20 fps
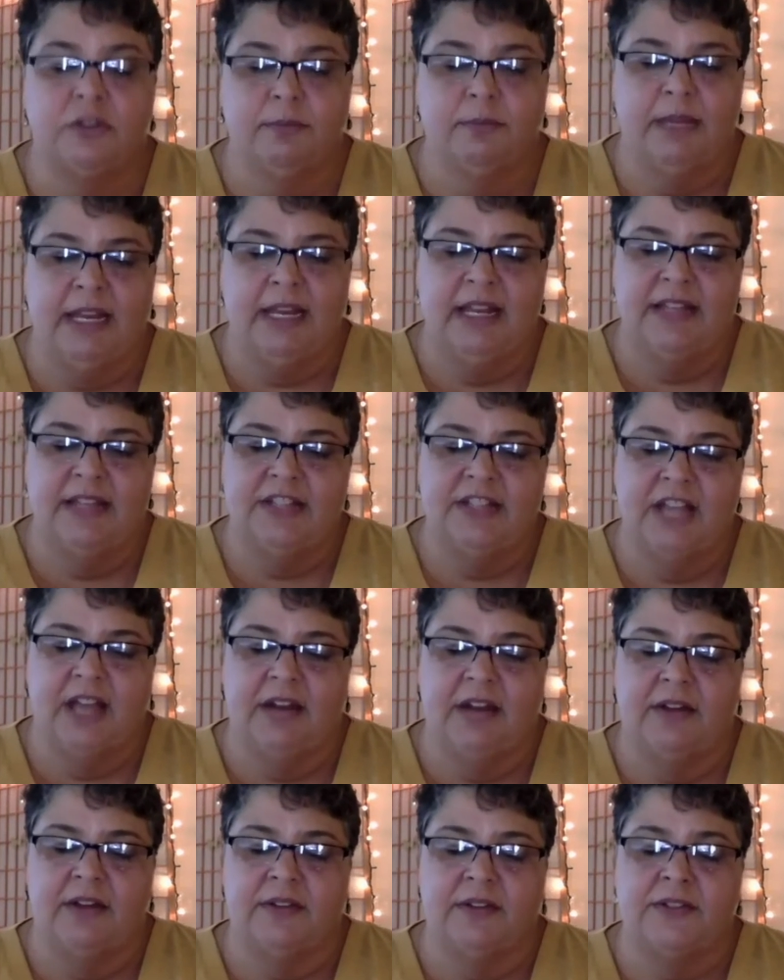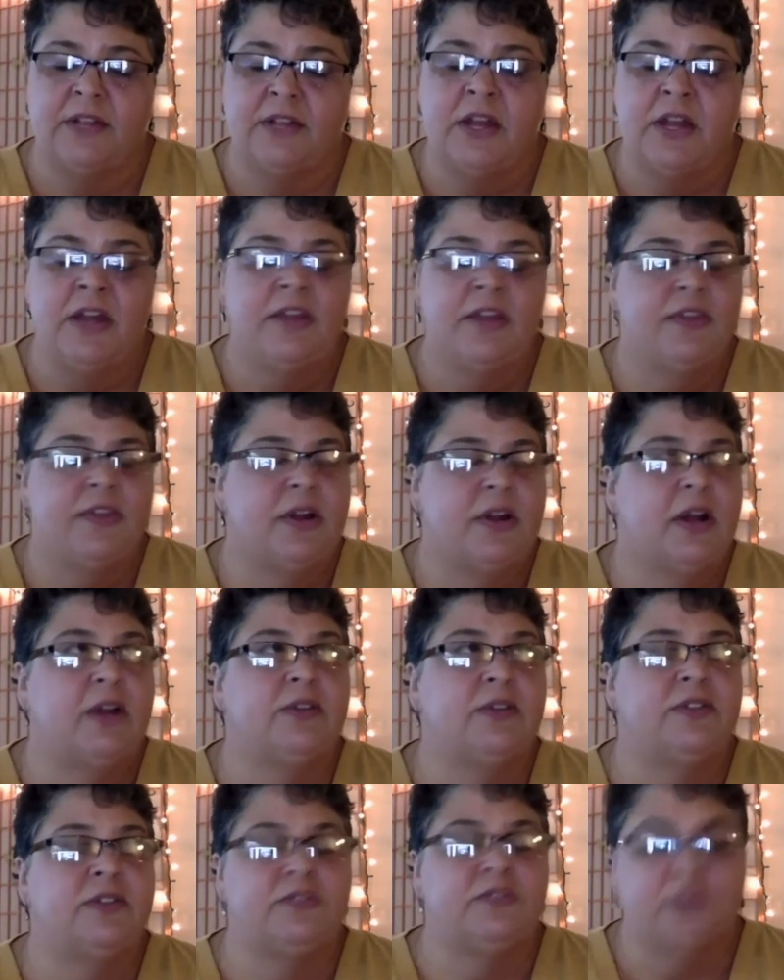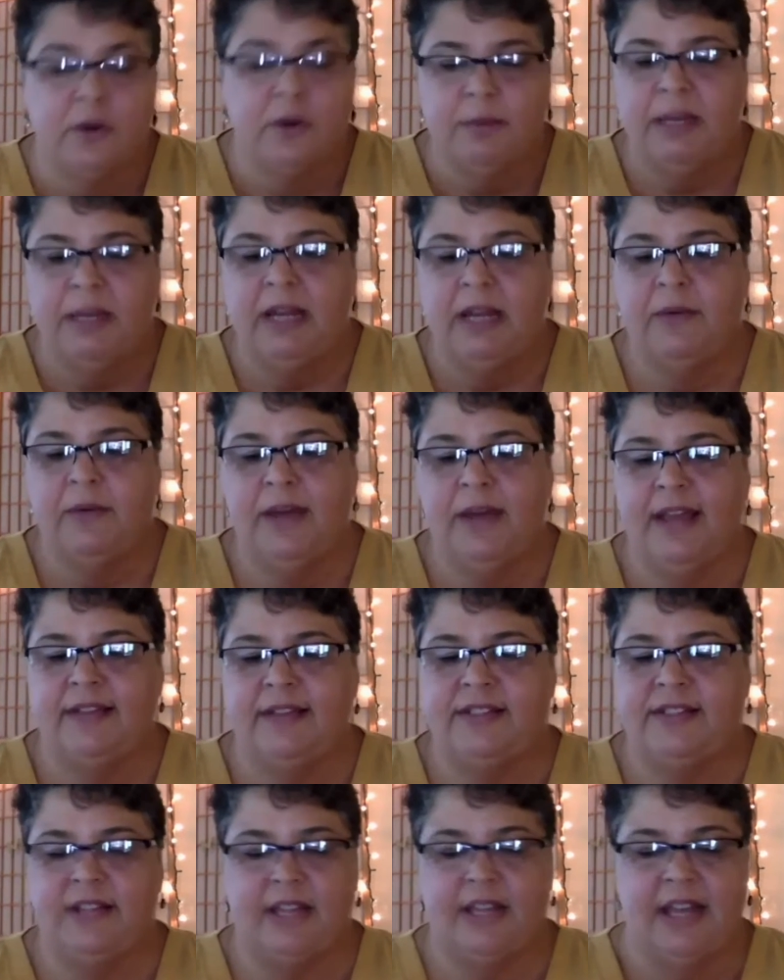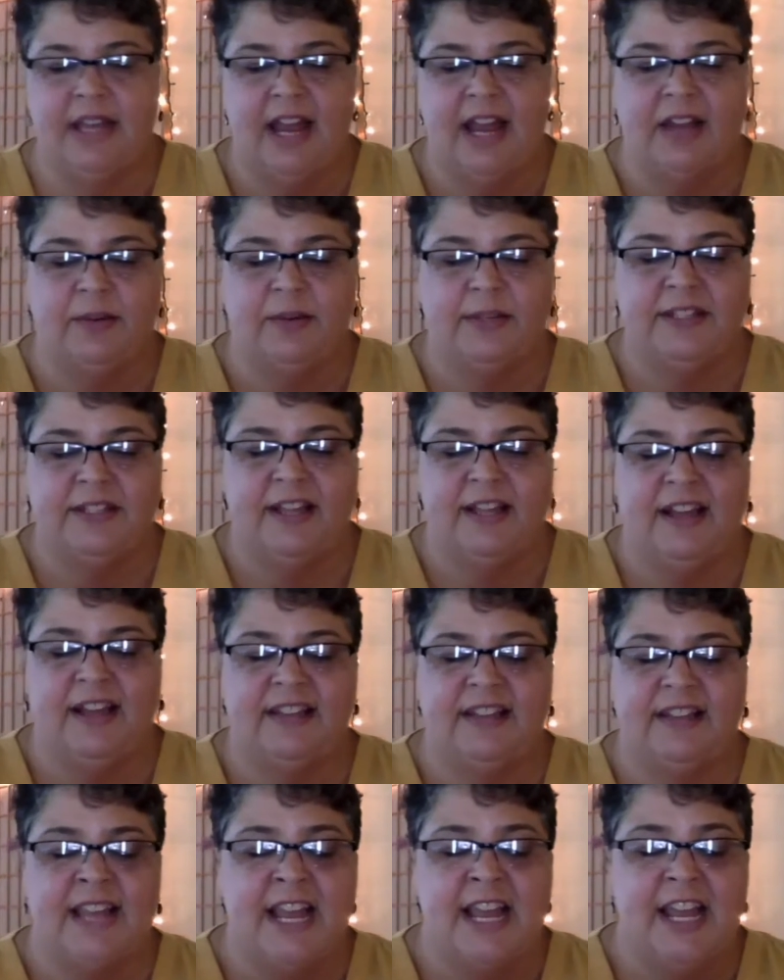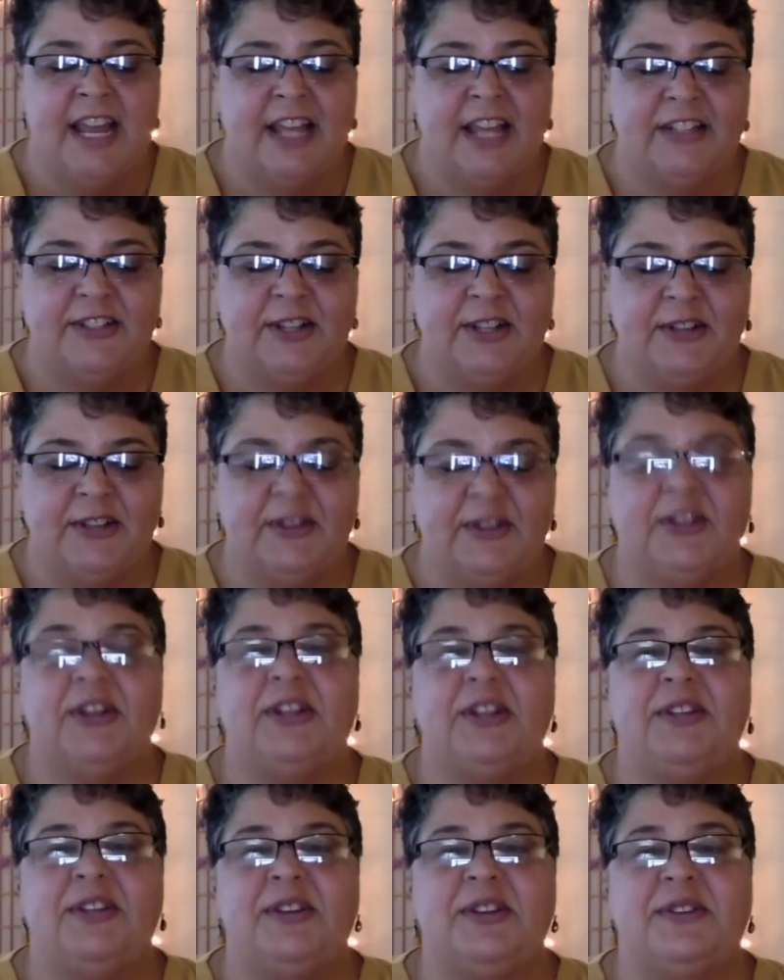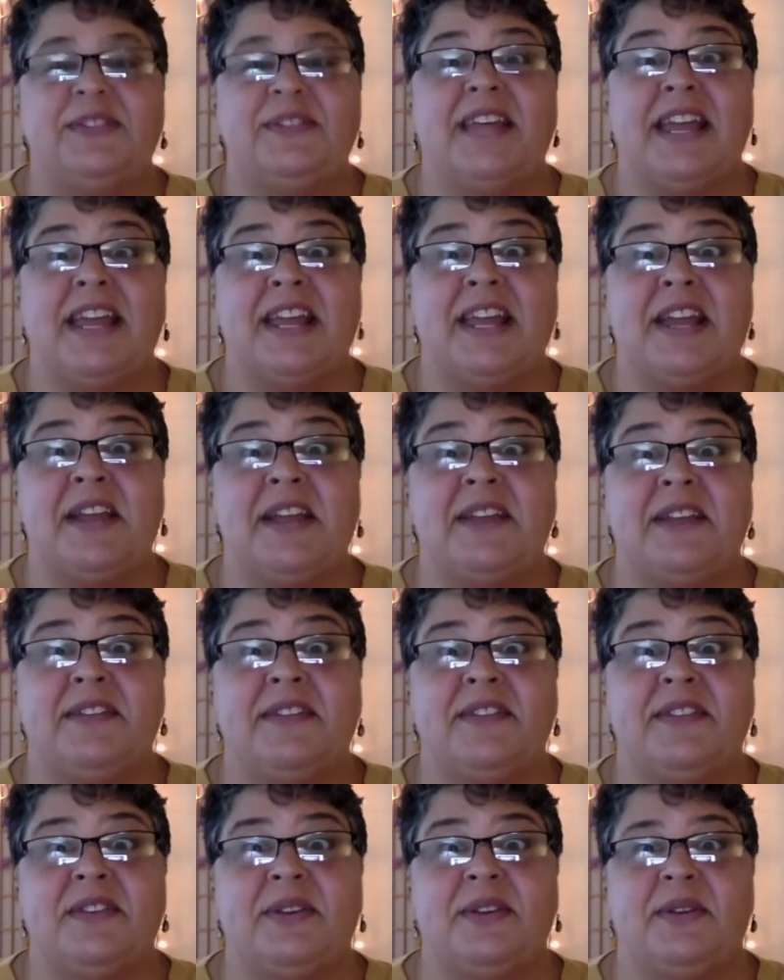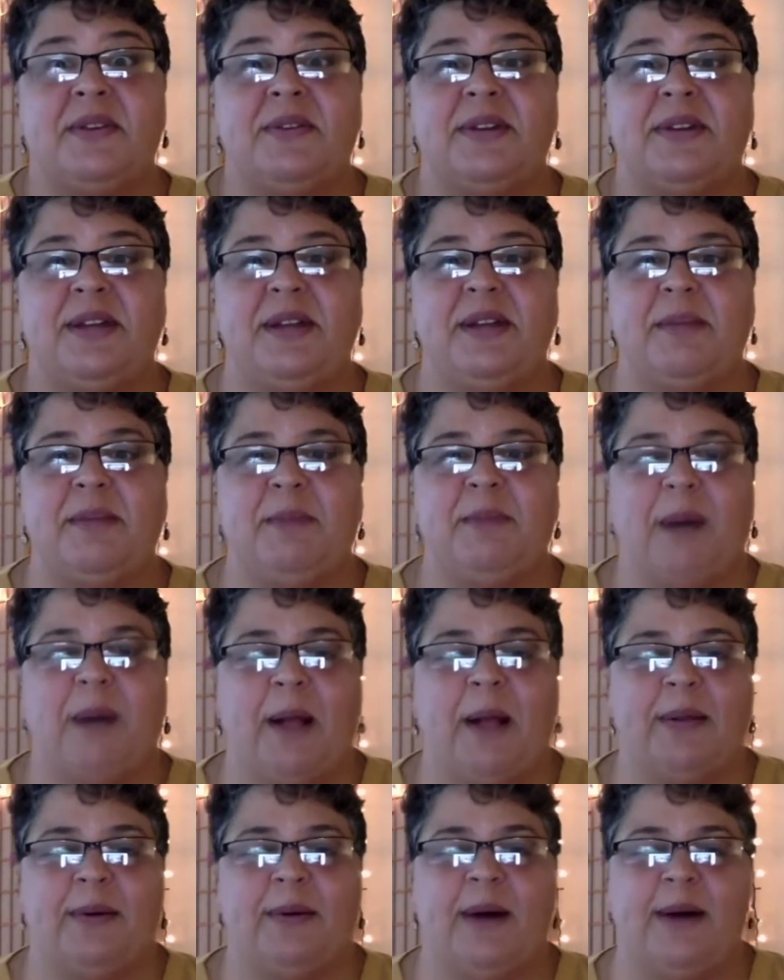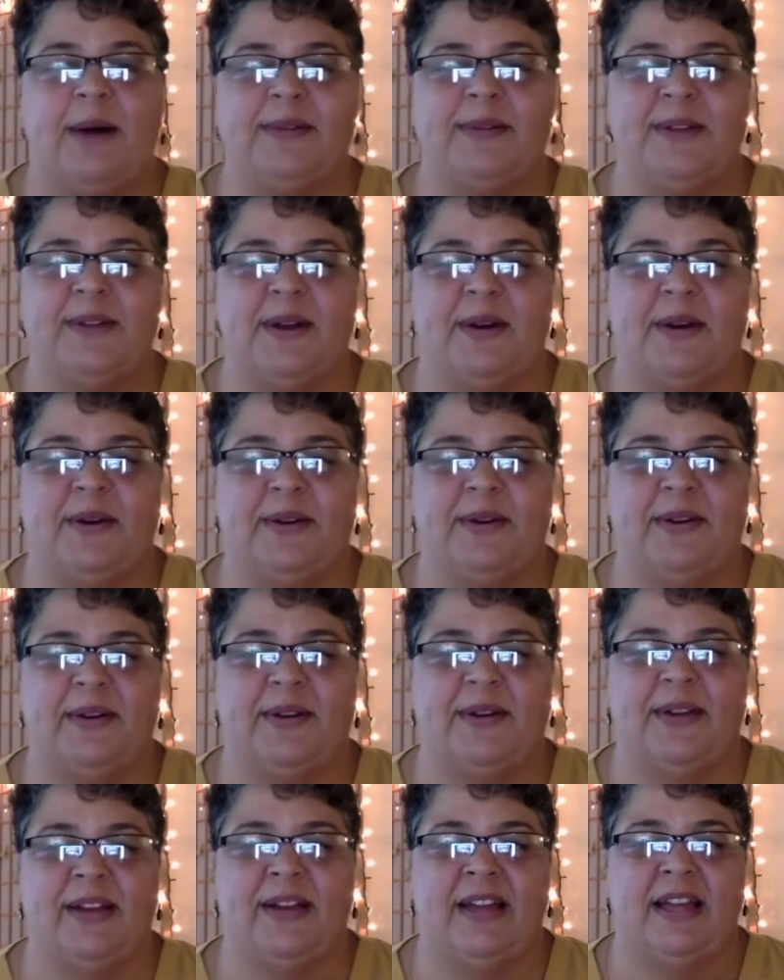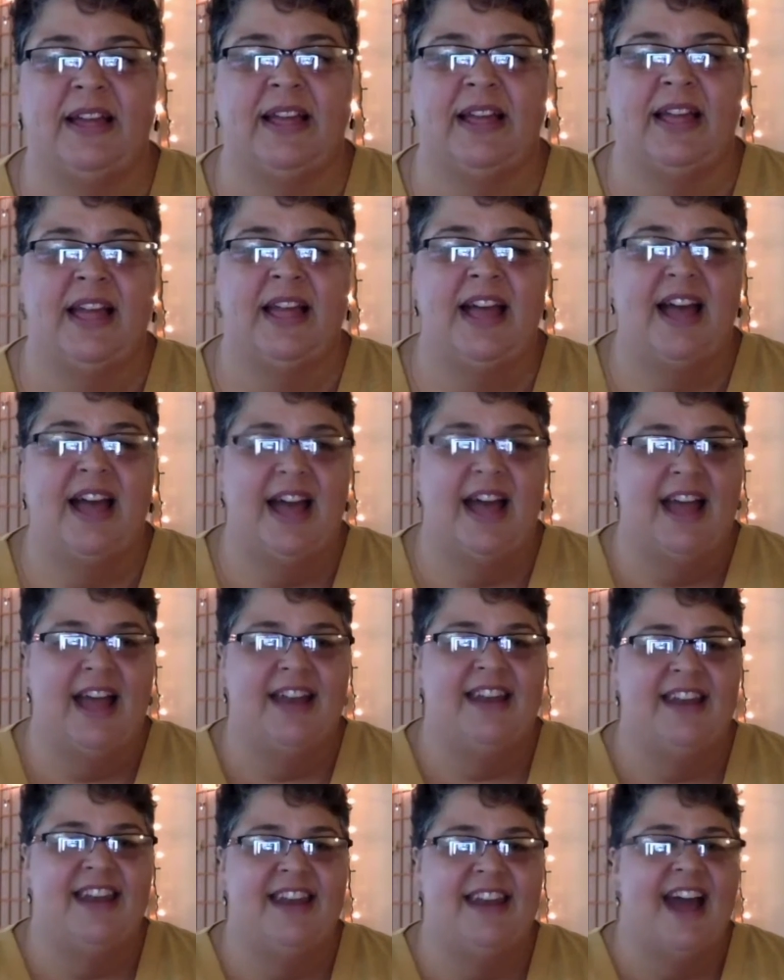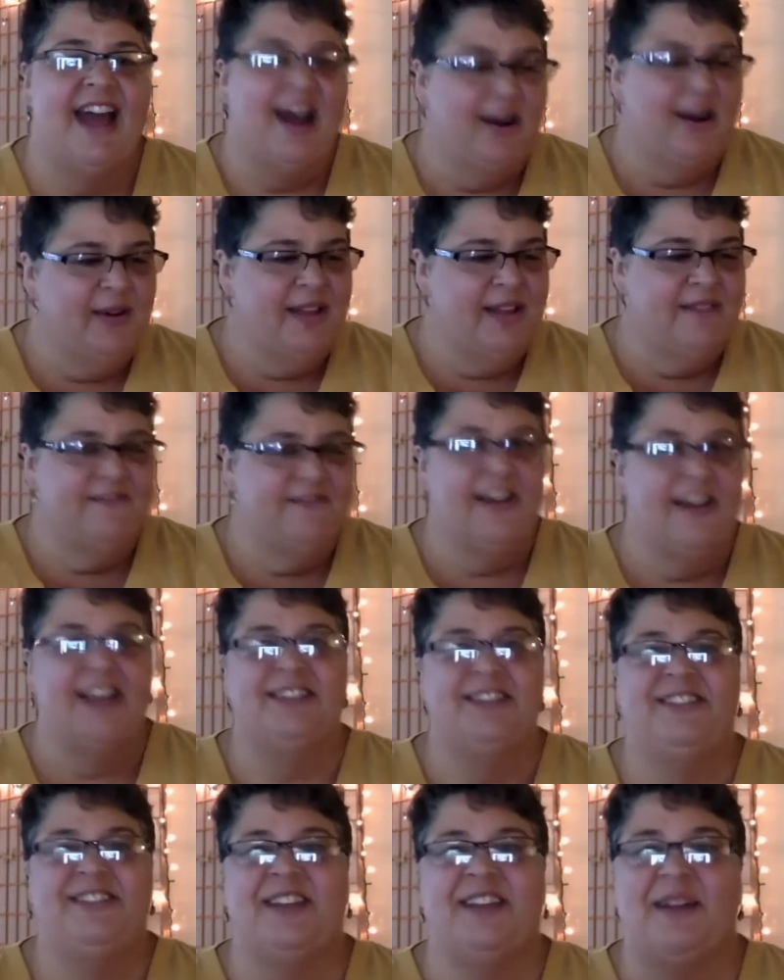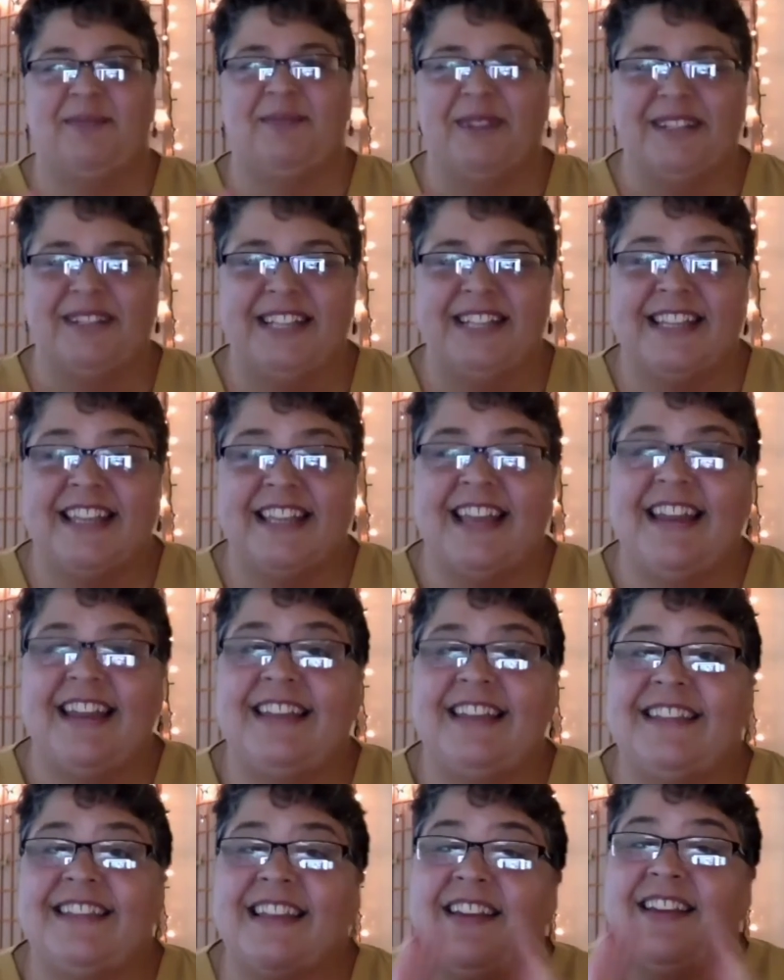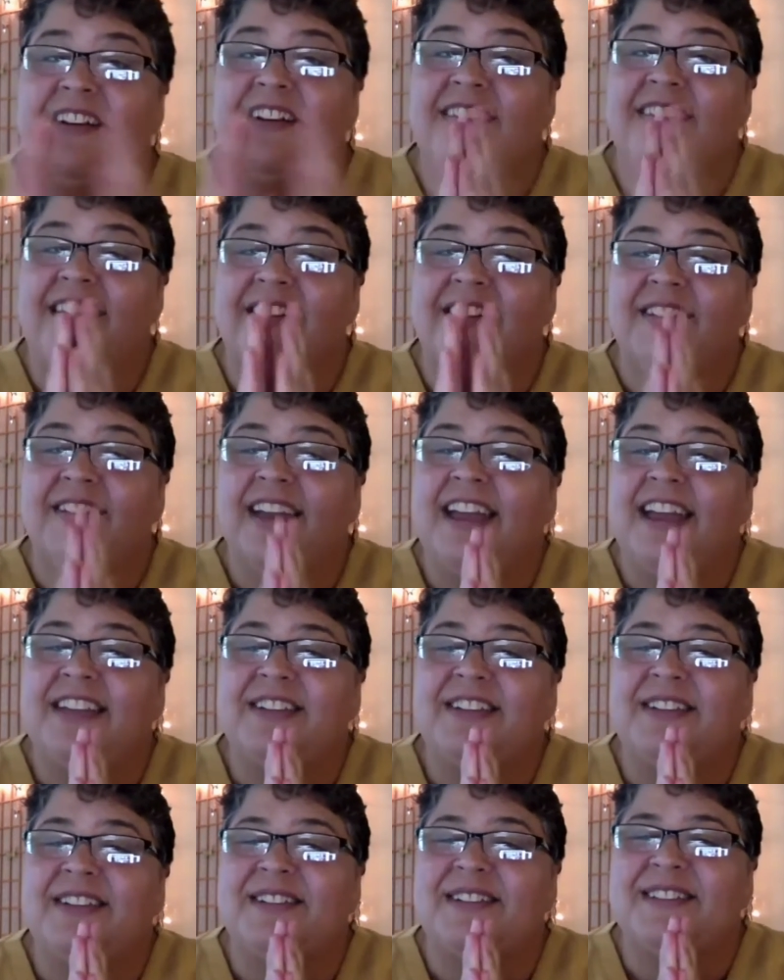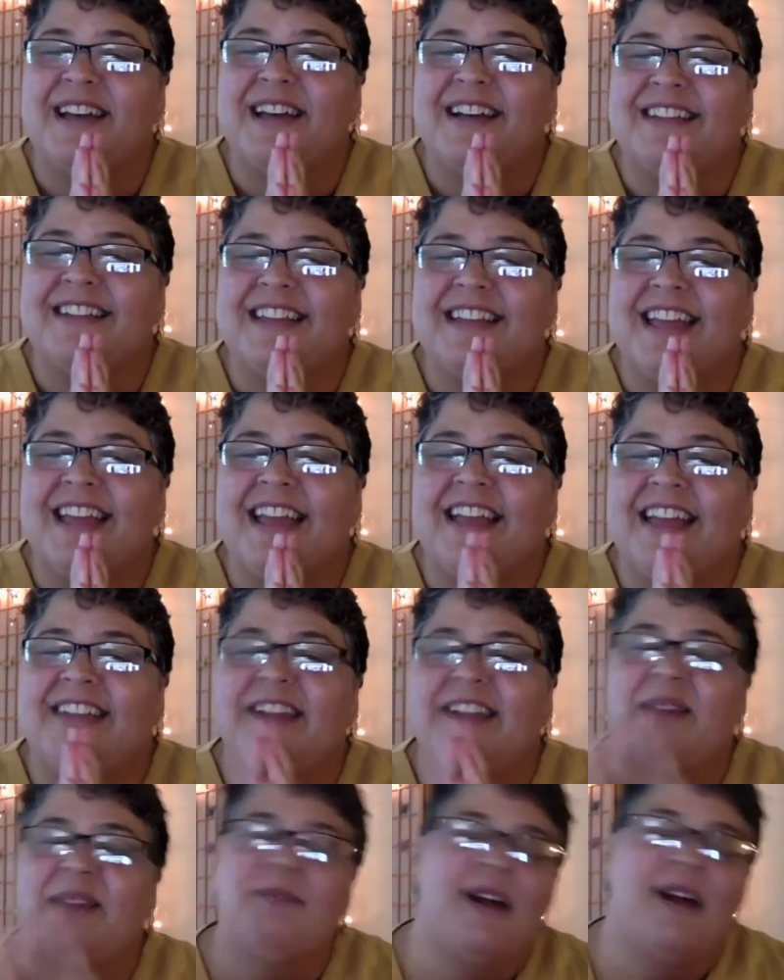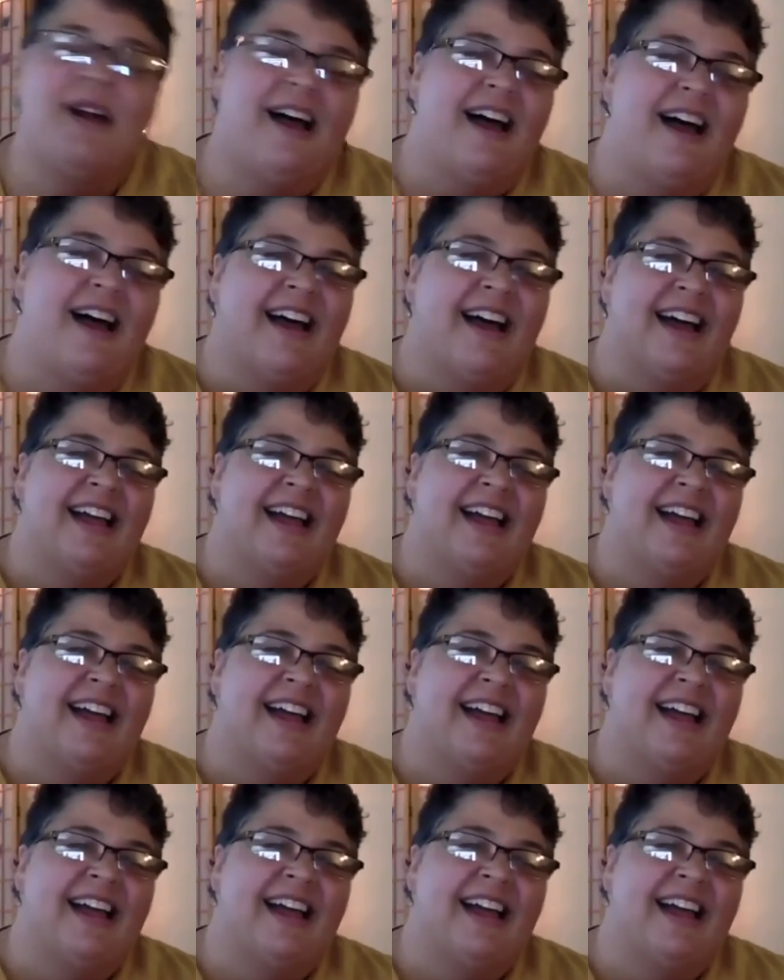media channels. There are so many ways to connect with us and share the good news that is Unity Palo Alto. I now invite Deborah to lead us in our congregational songs again. Deborah.